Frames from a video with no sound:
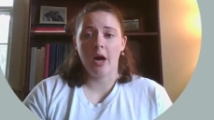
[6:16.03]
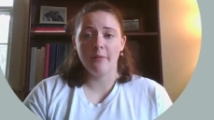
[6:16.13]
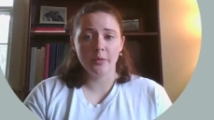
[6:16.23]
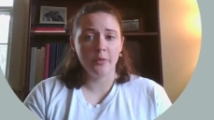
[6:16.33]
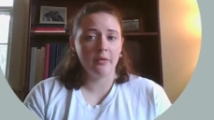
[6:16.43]

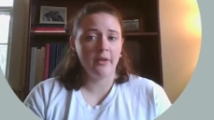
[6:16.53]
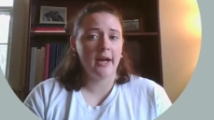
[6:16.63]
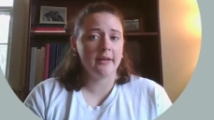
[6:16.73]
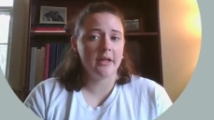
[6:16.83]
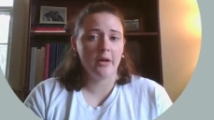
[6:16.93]
were
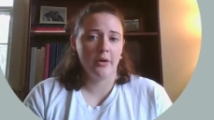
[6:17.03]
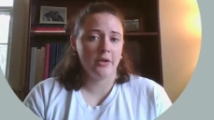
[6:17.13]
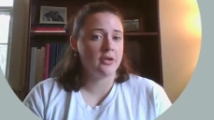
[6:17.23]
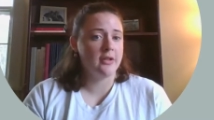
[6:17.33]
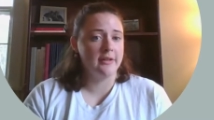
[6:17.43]
comfortable with
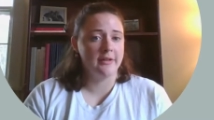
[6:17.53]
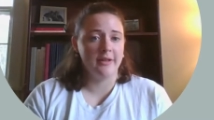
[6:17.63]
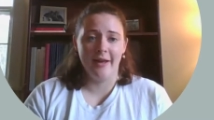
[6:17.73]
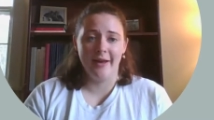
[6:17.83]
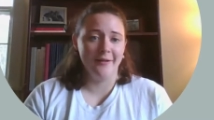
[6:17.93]
asking
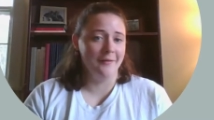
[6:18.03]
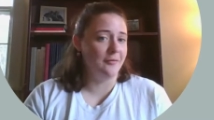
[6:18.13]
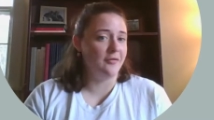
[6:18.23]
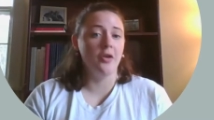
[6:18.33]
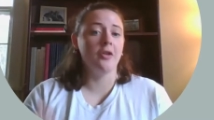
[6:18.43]
questions, and
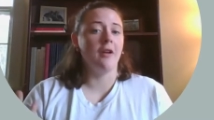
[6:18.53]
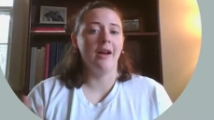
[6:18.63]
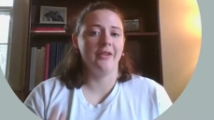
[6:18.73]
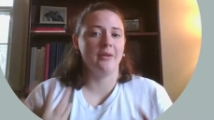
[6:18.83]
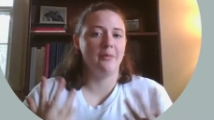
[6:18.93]
had
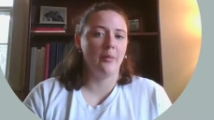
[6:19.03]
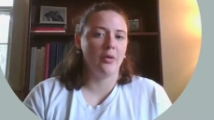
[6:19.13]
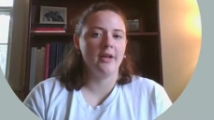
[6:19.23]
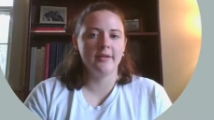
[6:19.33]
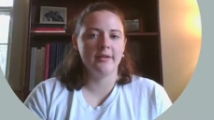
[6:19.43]
photographic
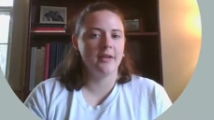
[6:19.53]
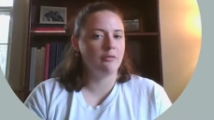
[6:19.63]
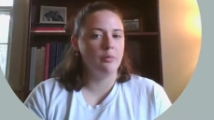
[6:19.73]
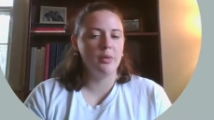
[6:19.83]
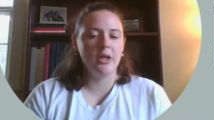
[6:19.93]

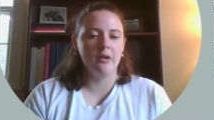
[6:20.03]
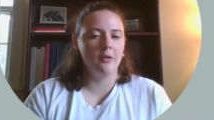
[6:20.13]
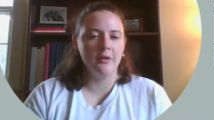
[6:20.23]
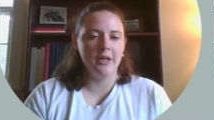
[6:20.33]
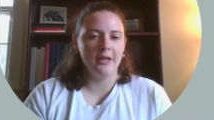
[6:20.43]
memories, there would
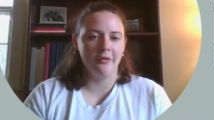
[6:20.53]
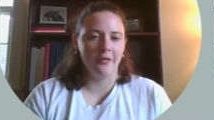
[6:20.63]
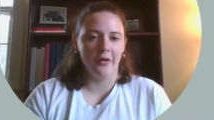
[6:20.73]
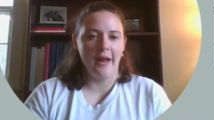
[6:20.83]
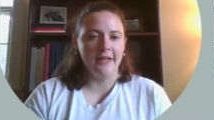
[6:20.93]
be no
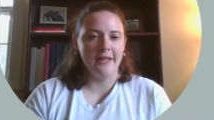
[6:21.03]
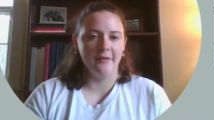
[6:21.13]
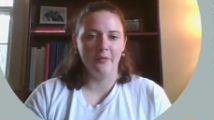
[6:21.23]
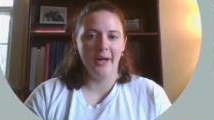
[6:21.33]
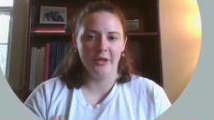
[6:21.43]
need for
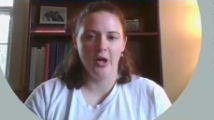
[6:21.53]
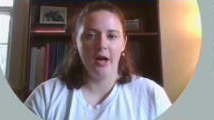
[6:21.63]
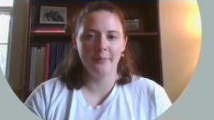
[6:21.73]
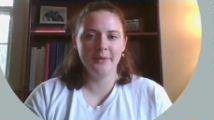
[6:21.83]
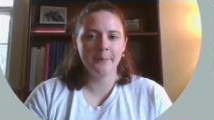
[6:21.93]
any of my
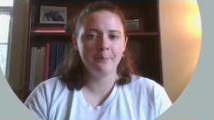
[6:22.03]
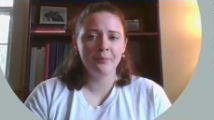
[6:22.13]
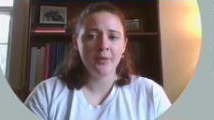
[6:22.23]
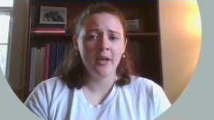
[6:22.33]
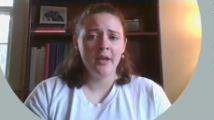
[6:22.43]
jobs.